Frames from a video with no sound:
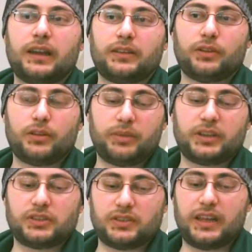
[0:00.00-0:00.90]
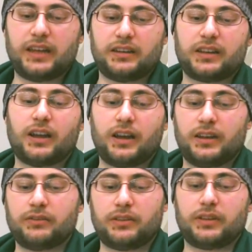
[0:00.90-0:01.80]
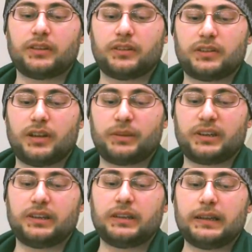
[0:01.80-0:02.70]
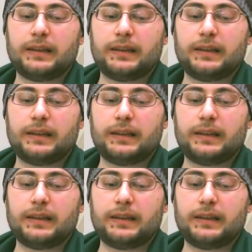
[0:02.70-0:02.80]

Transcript: I saw the pictures. They had a nikah and everything Islamically,